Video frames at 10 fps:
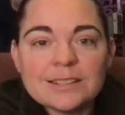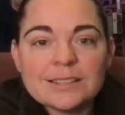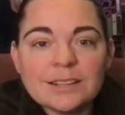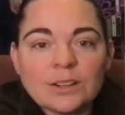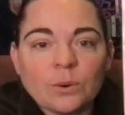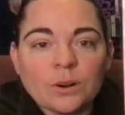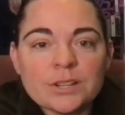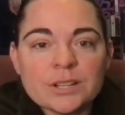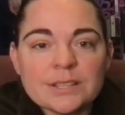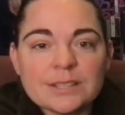Isn't it
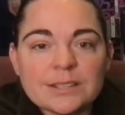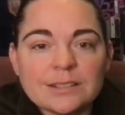gorgeous?